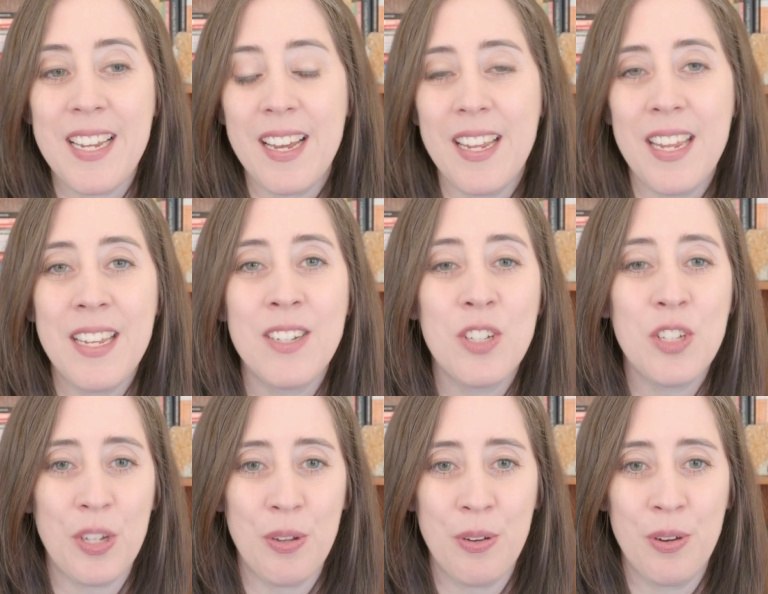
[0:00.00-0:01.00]

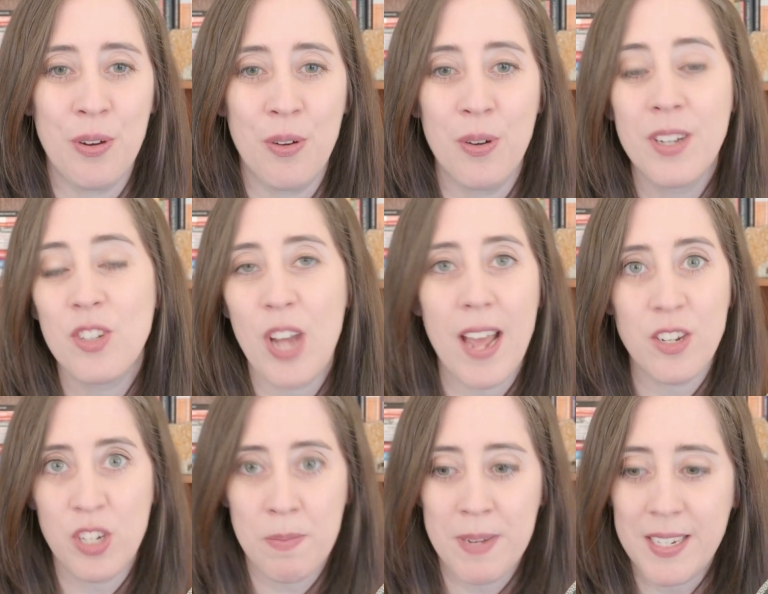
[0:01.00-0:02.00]
into
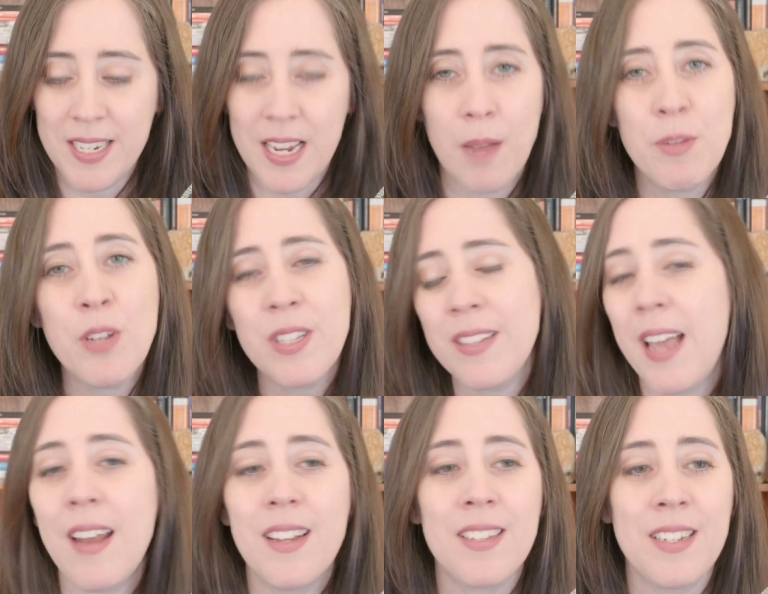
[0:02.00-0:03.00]
ChatGPT. I'm using that
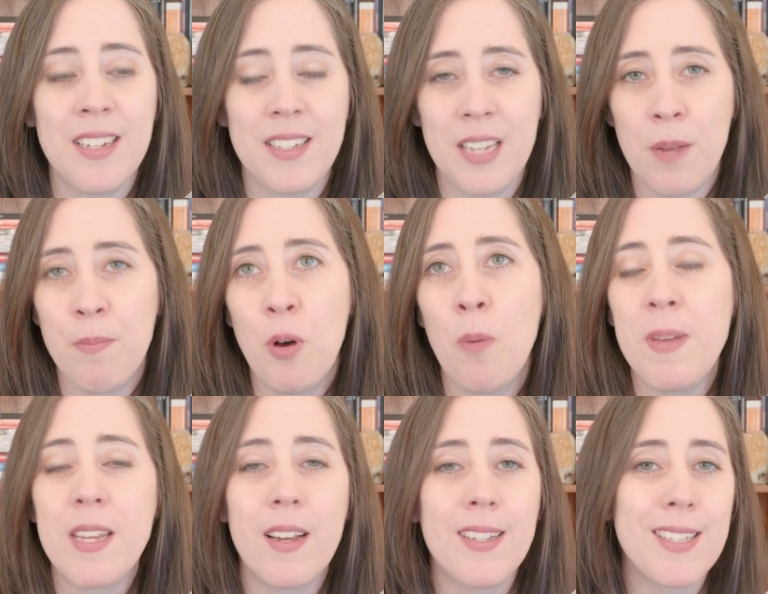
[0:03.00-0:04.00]
as an example
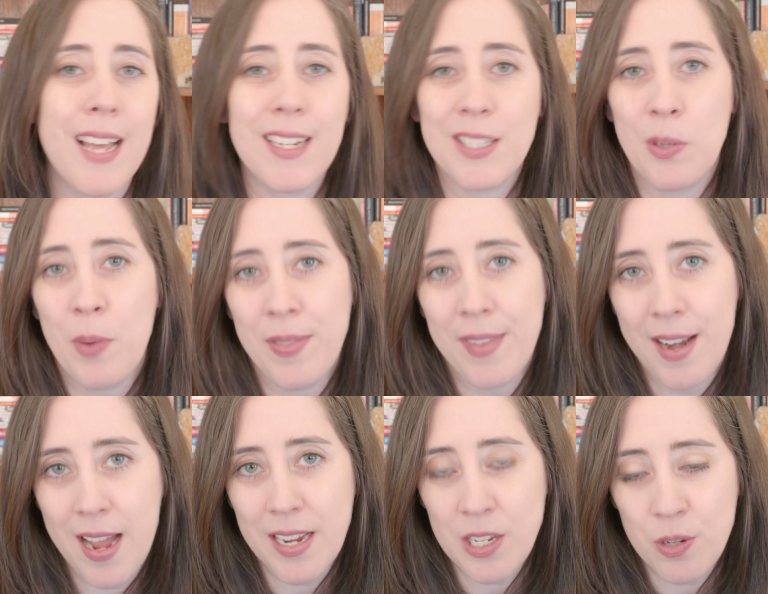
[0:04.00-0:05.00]
because that's the one that
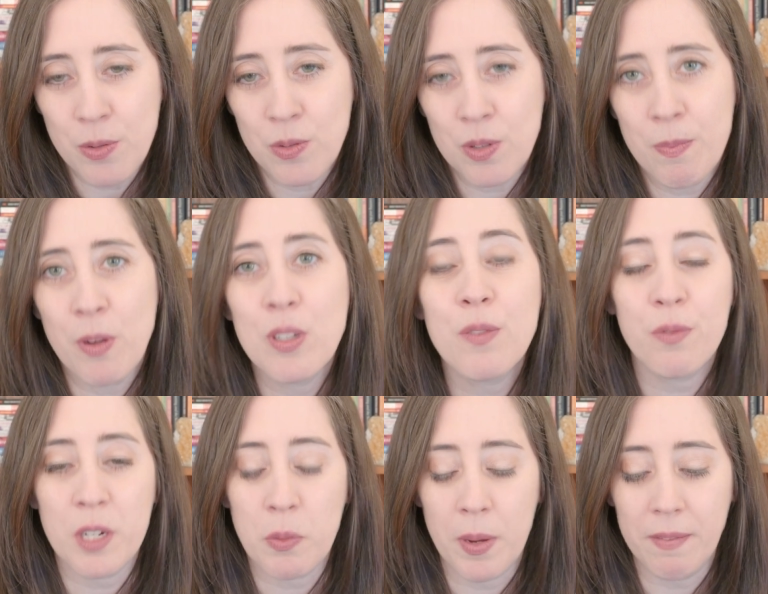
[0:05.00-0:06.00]
I use most
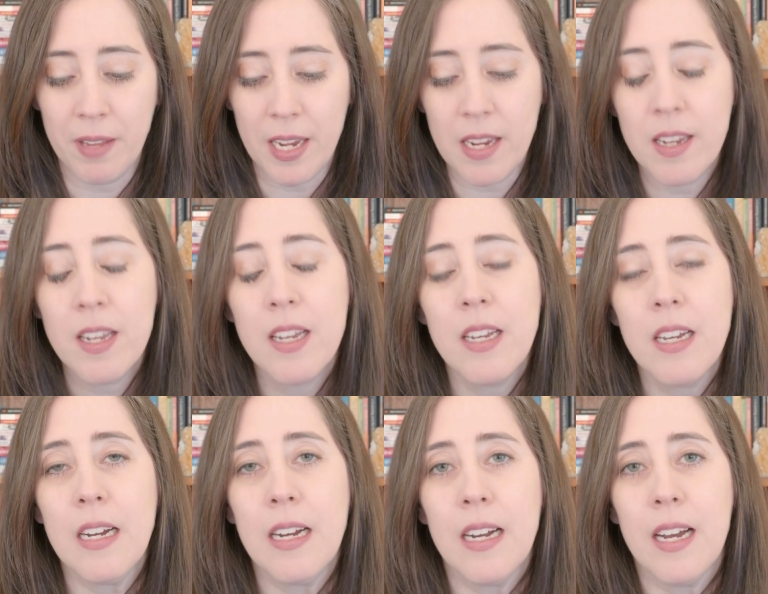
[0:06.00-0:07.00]
frequently.
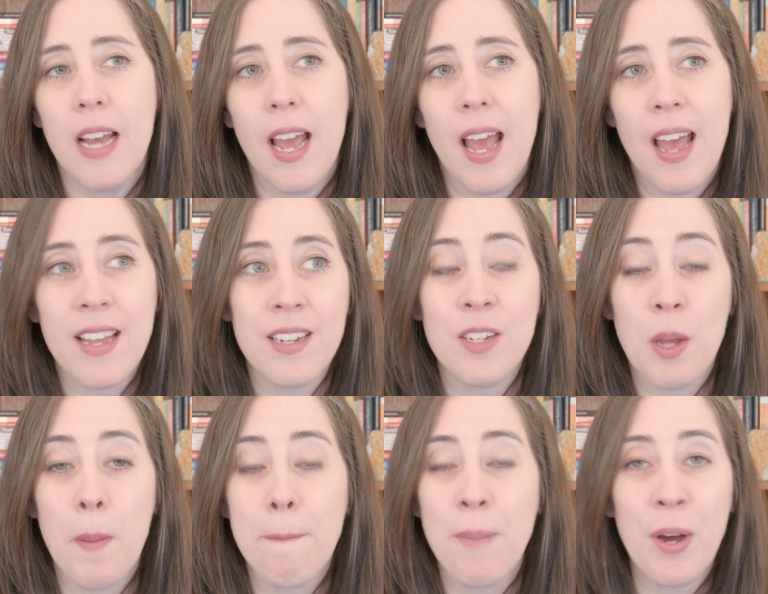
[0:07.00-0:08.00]
And
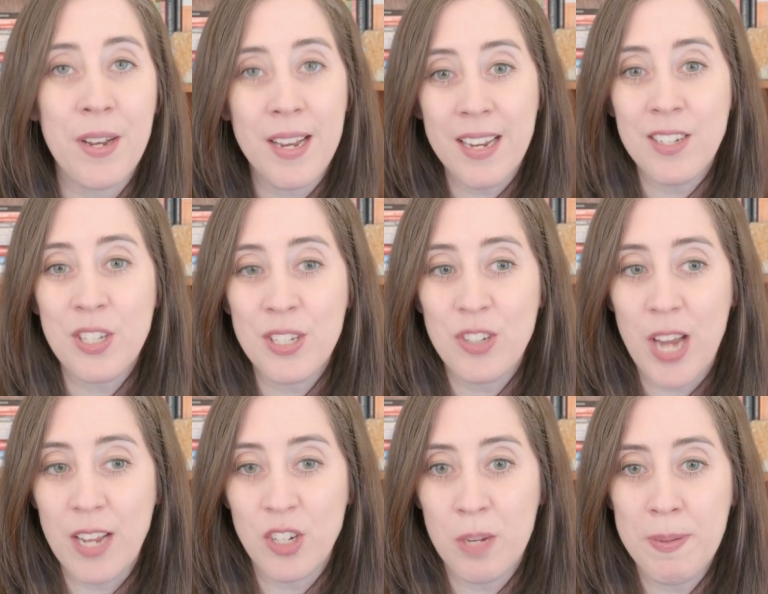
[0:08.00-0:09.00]
put it into
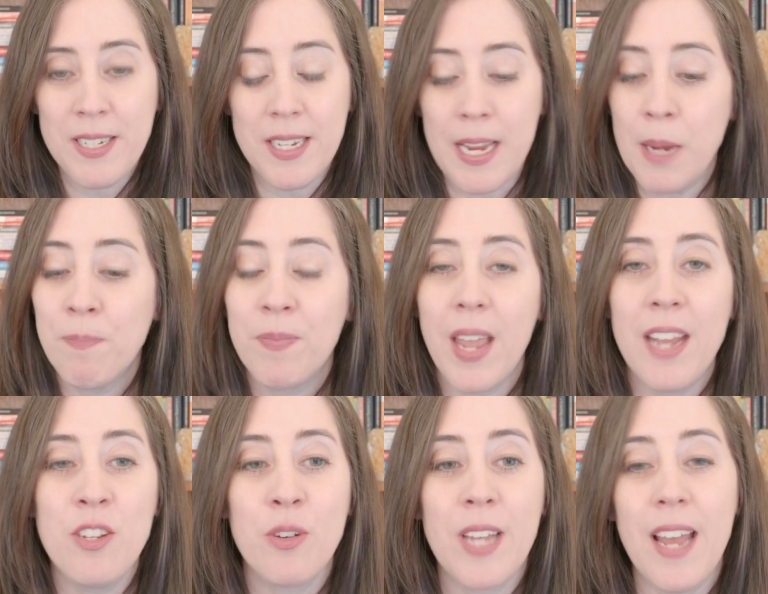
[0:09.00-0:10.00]
ChatGPT and
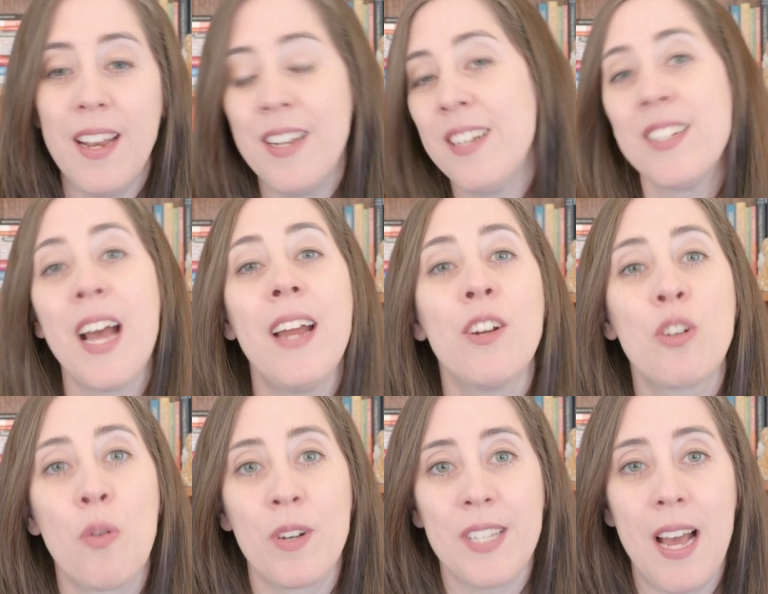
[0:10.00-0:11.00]
you'll get an entire
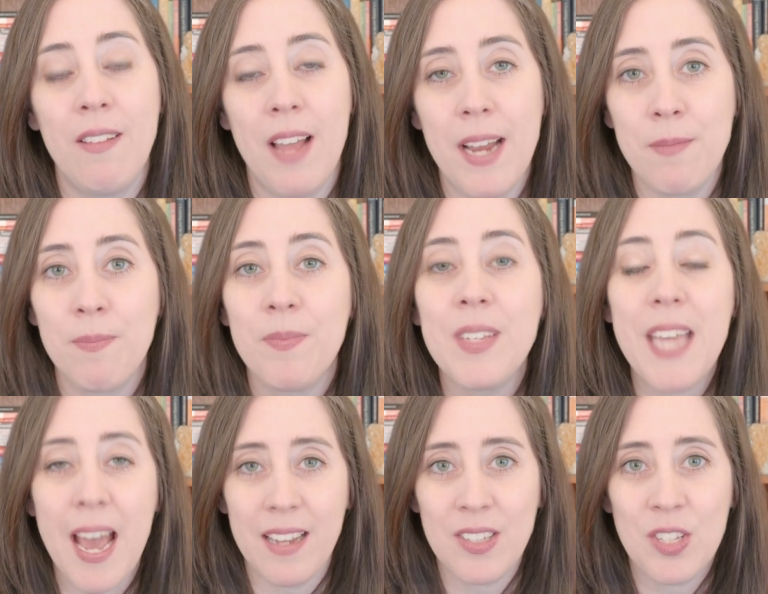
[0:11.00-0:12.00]
course outline.
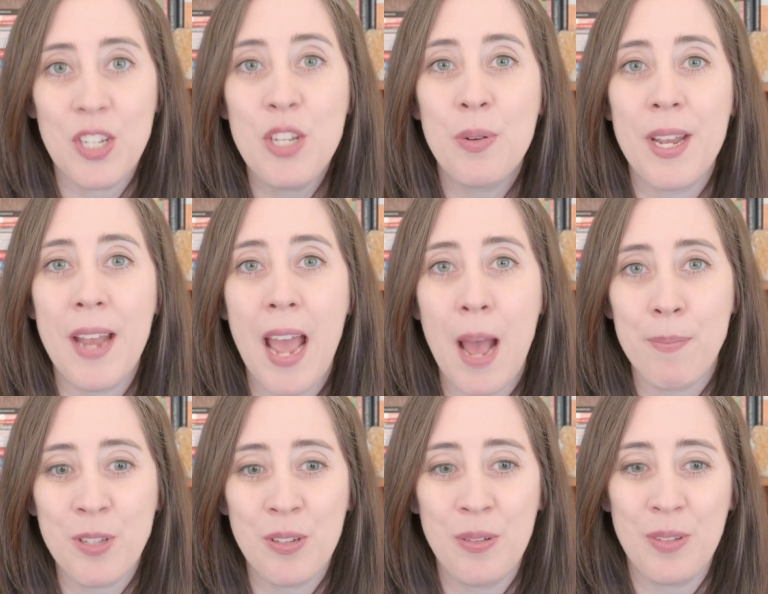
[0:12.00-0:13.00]
Yes, you can
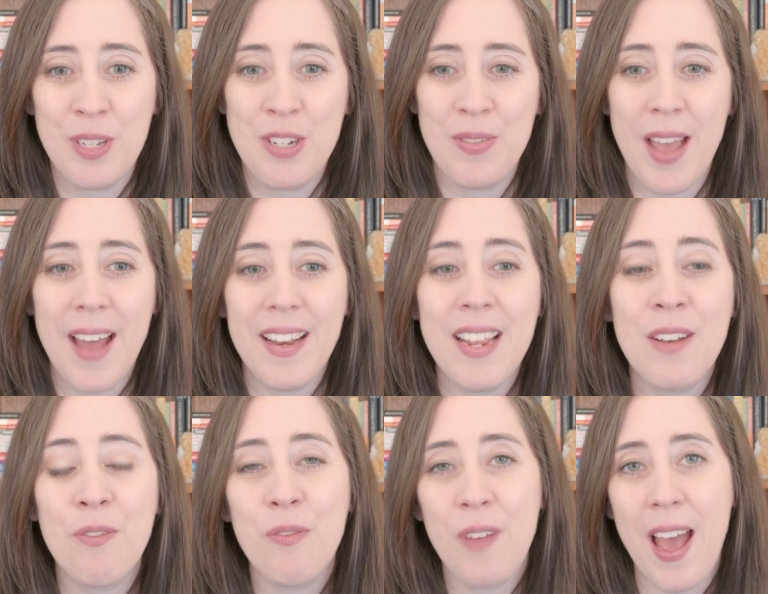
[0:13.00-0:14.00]
absolutely do that. In
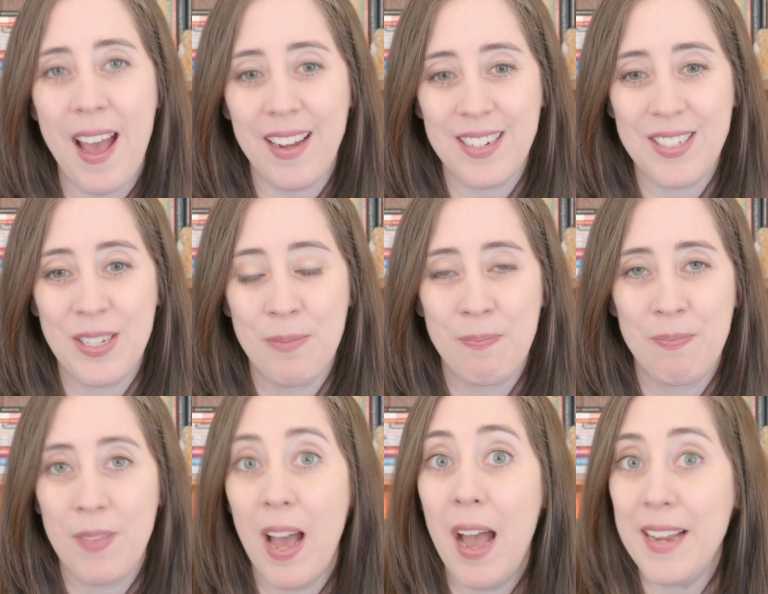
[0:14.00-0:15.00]
fact,
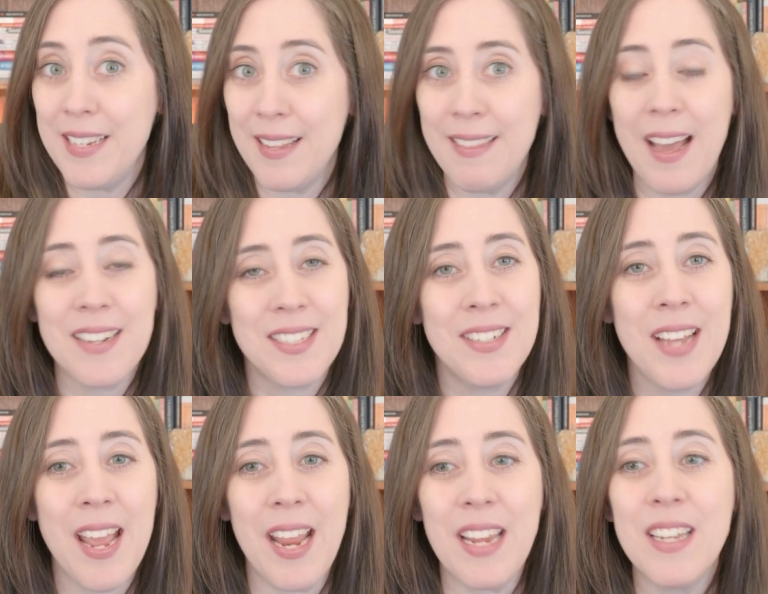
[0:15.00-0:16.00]
I did that
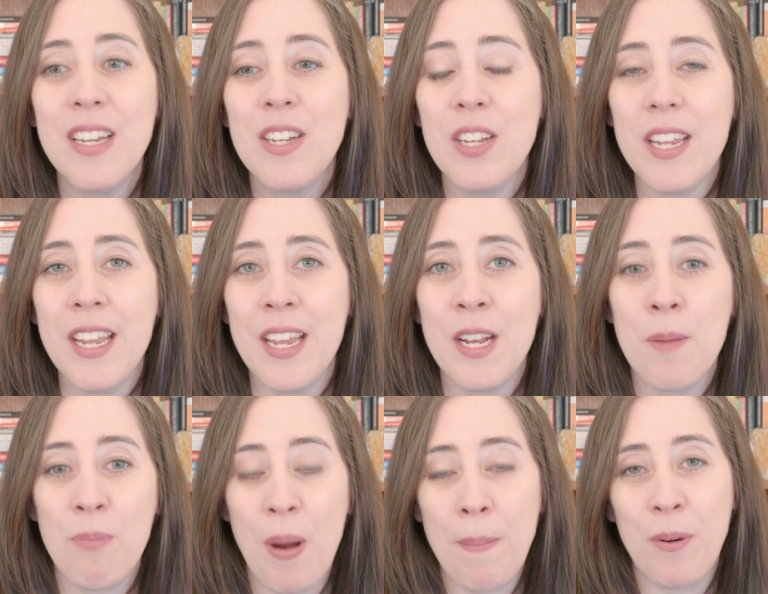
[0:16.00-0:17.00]
today in
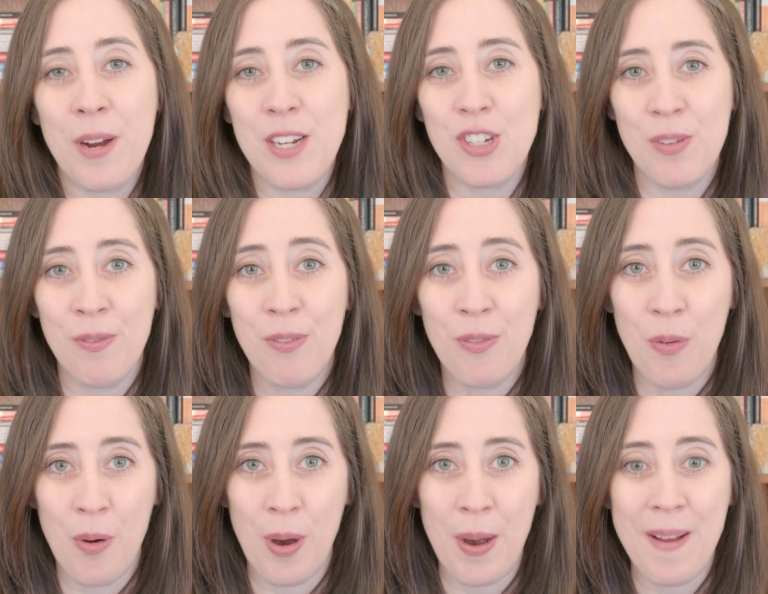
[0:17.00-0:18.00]
preparation
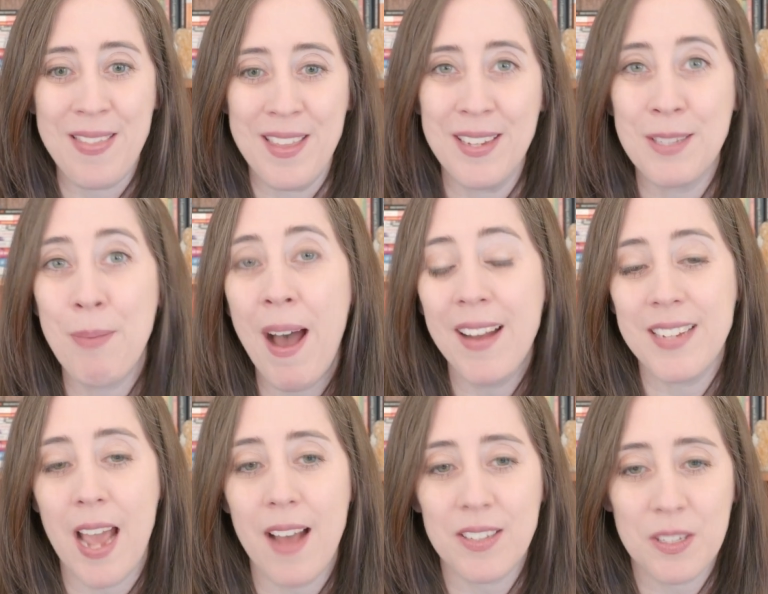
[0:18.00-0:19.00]
for this
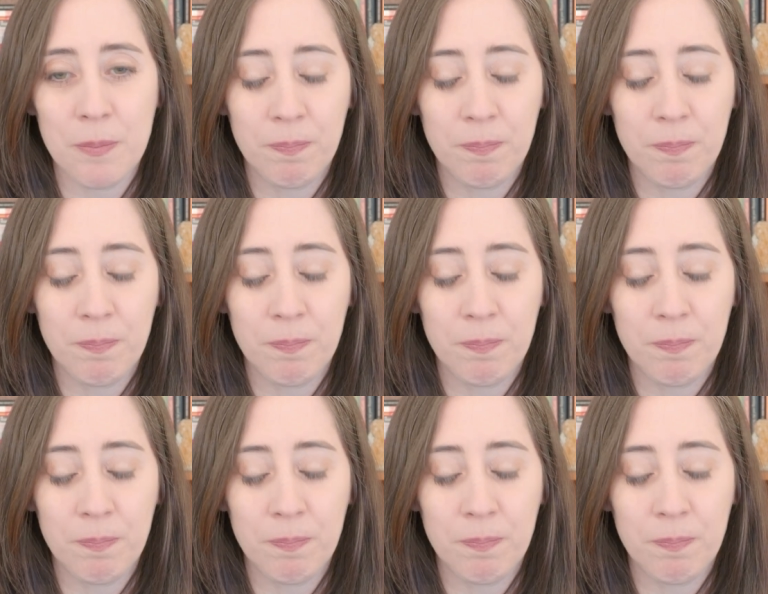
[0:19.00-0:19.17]
podcast.